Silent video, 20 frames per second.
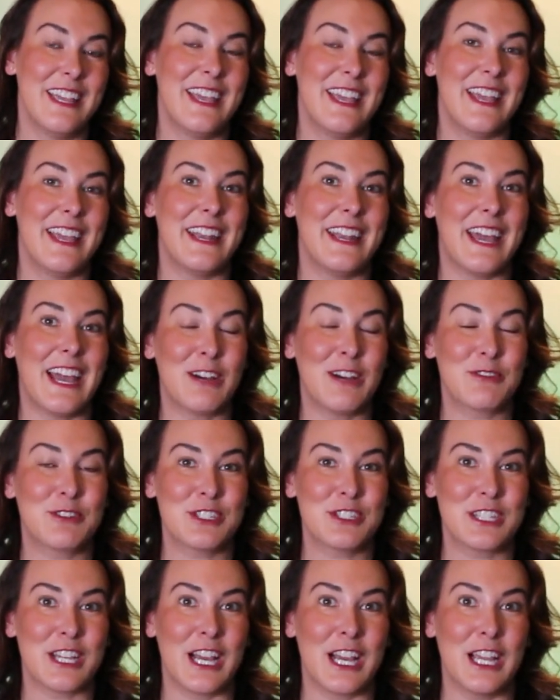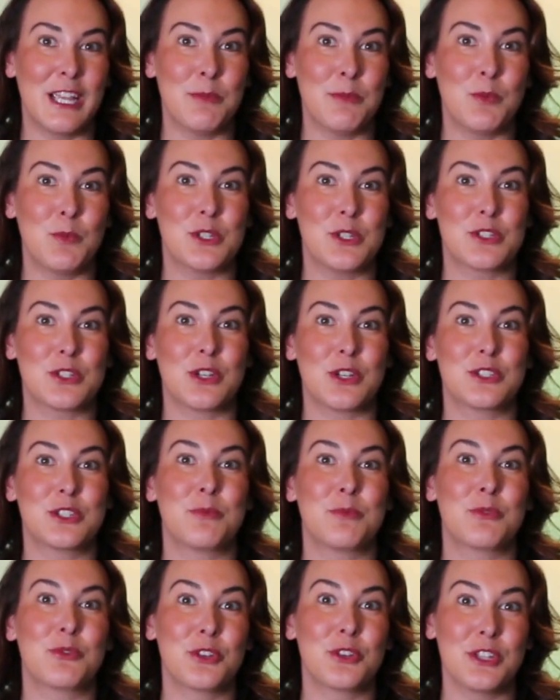And after time, we saw
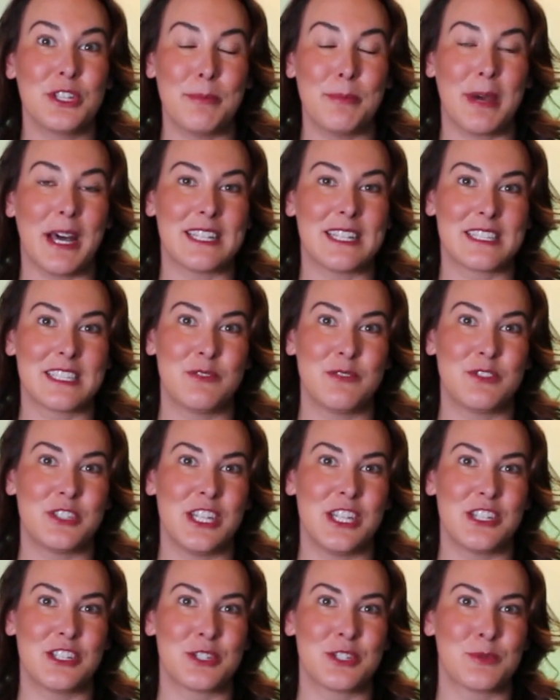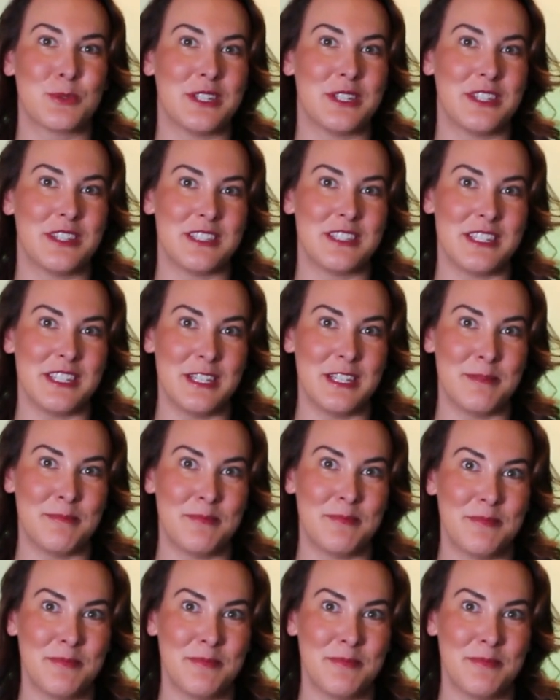some really positive changes within the team.